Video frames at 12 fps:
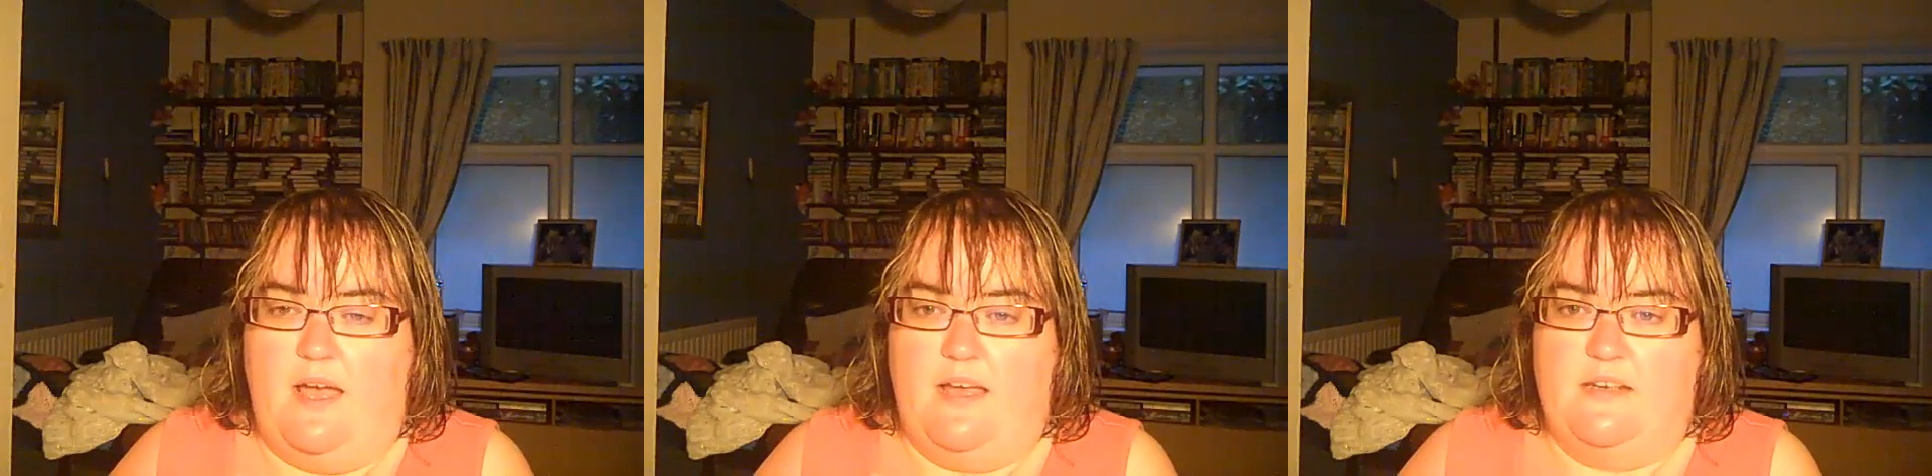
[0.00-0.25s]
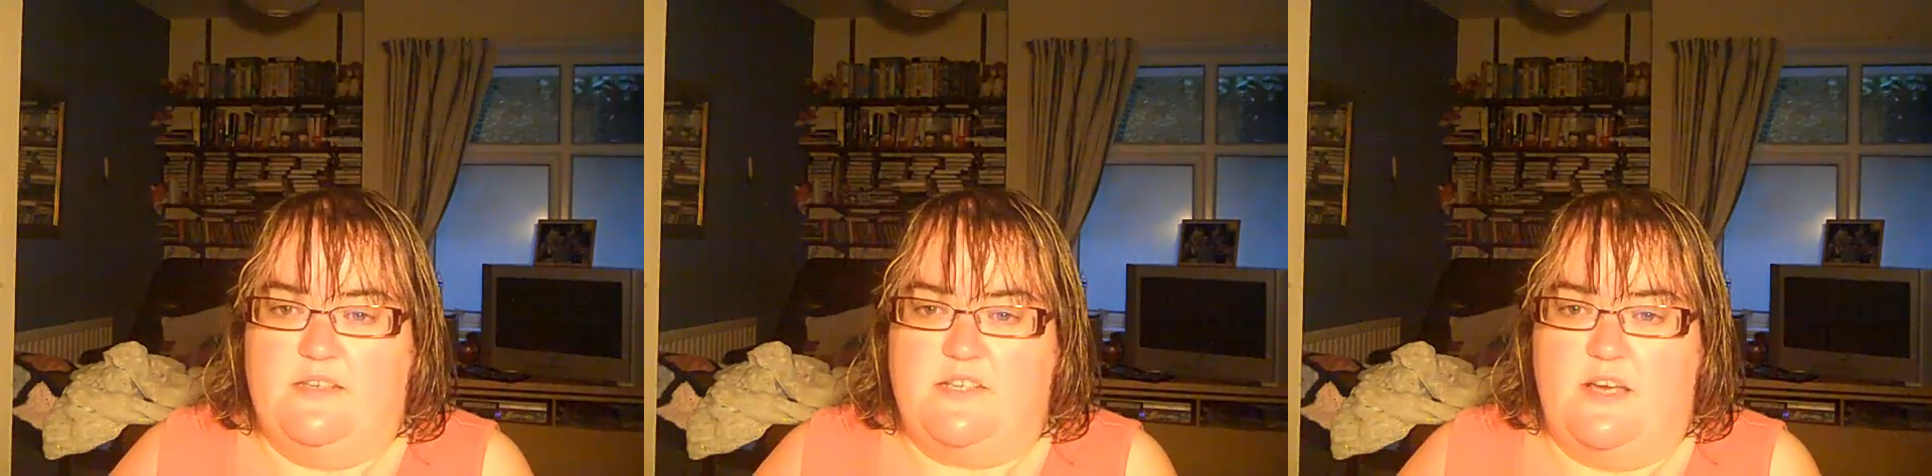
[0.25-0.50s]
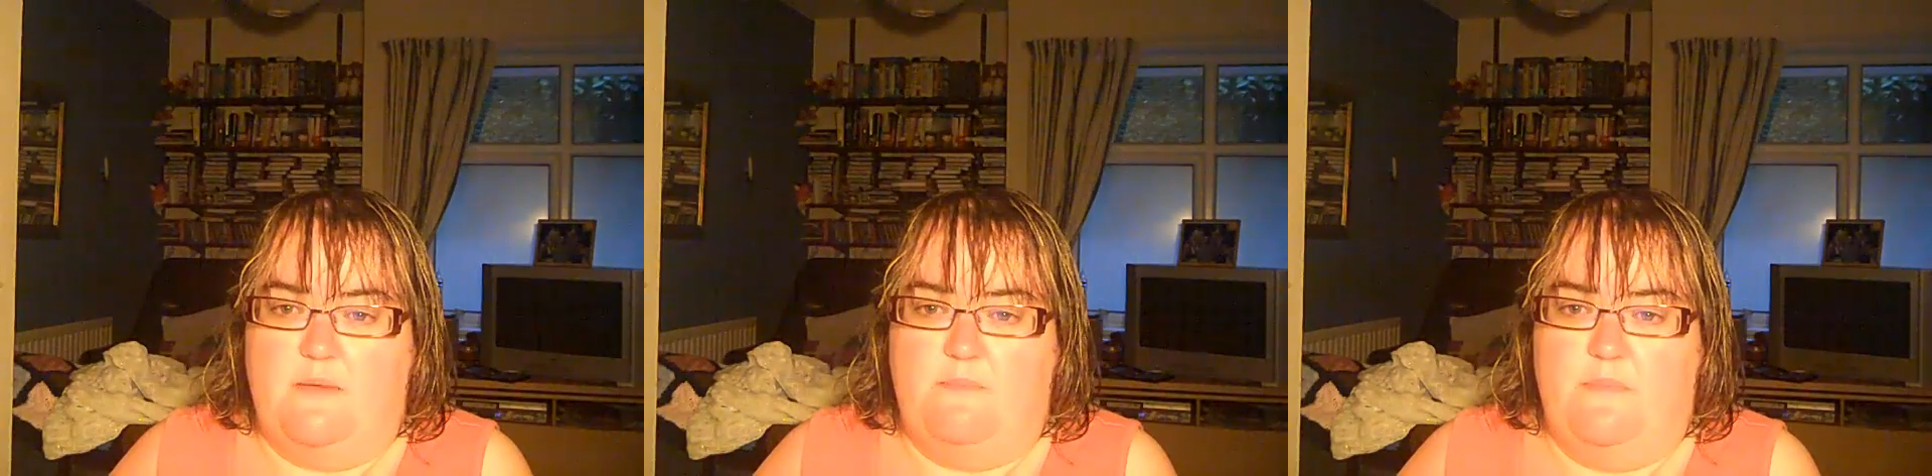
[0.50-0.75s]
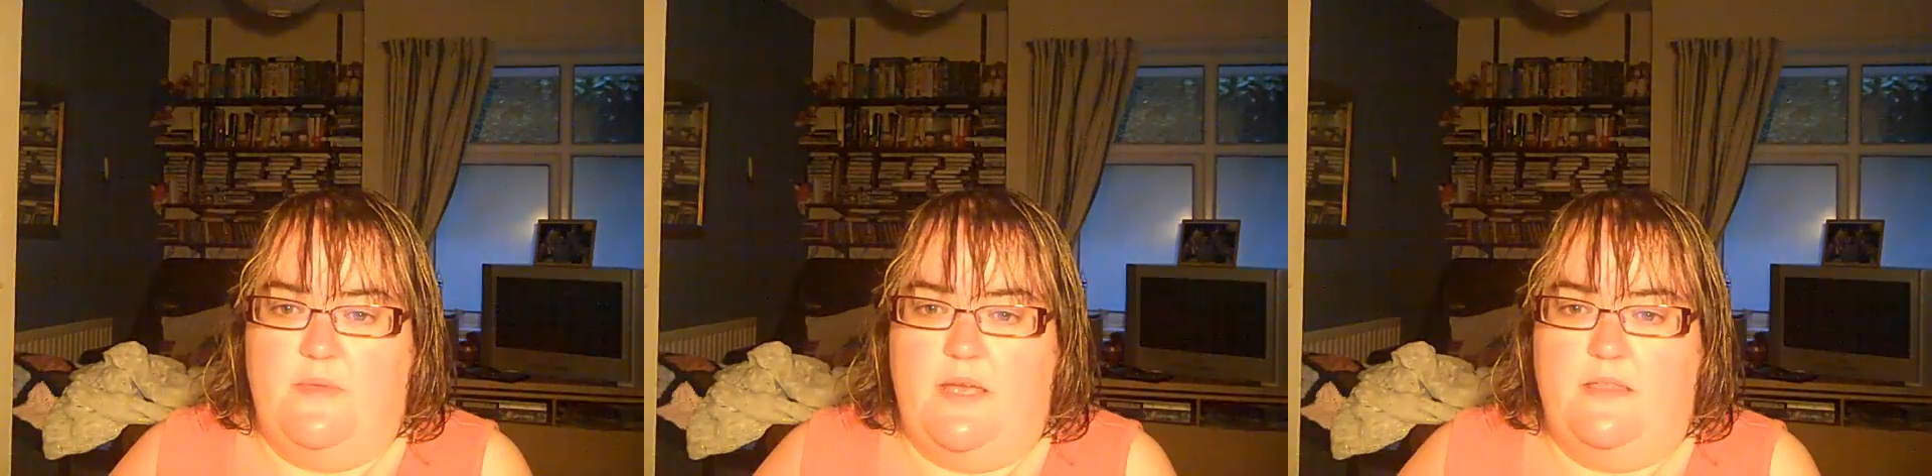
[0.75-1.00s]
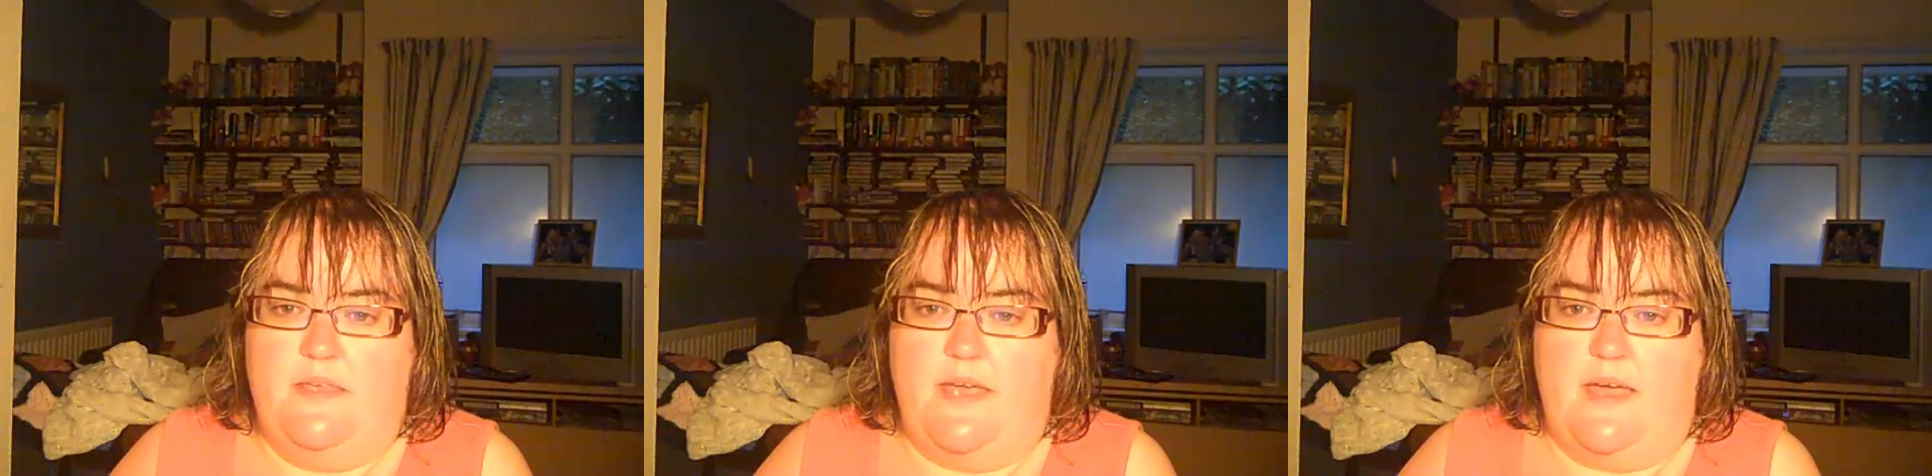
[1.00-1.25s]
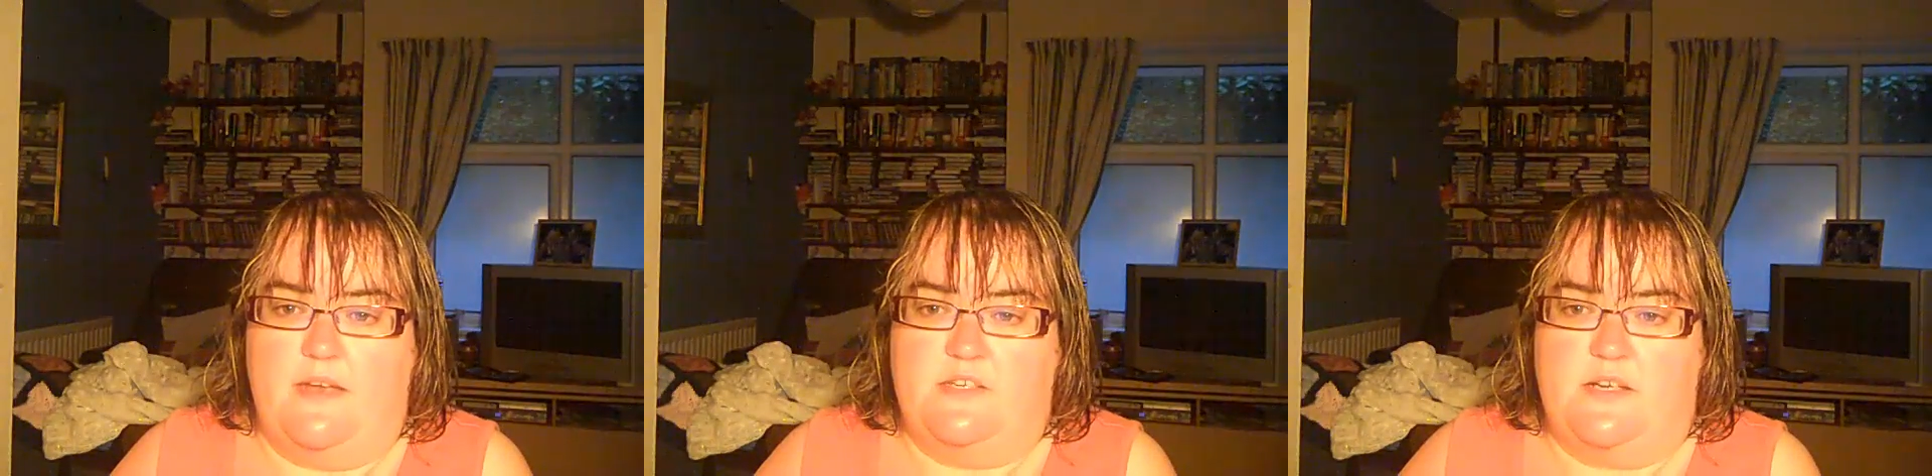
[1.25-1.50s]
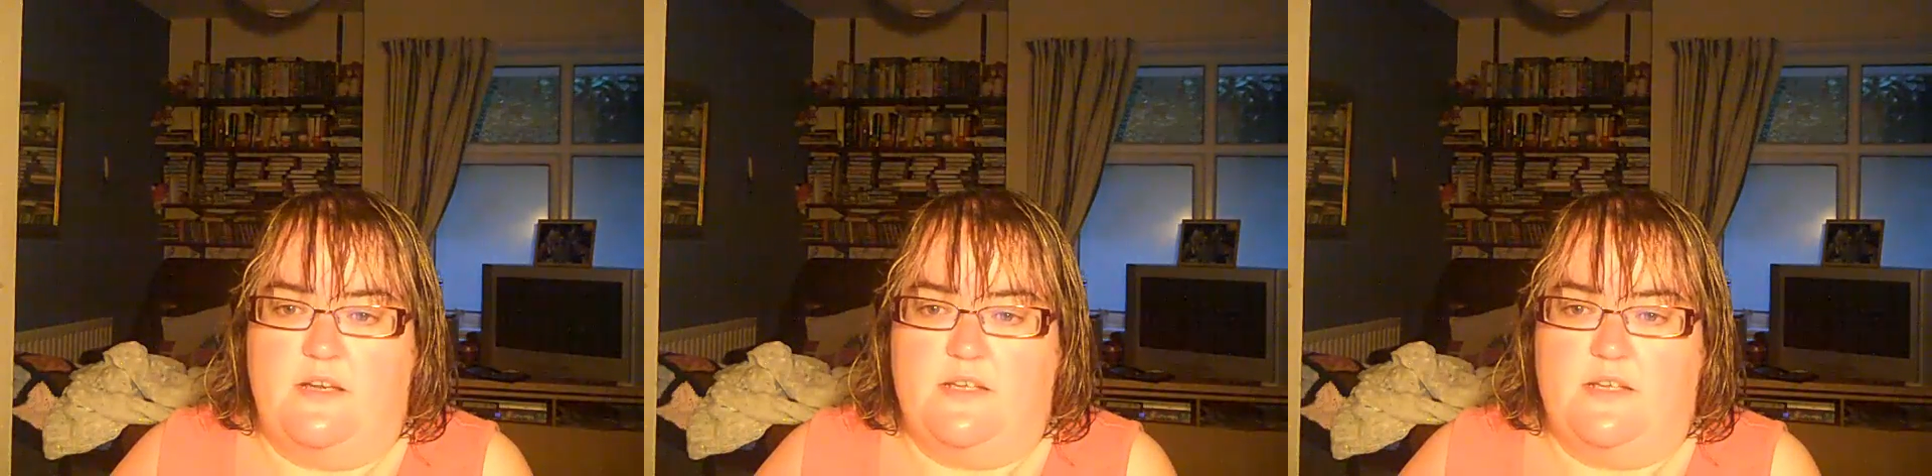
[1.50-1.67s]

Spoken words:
And in the end,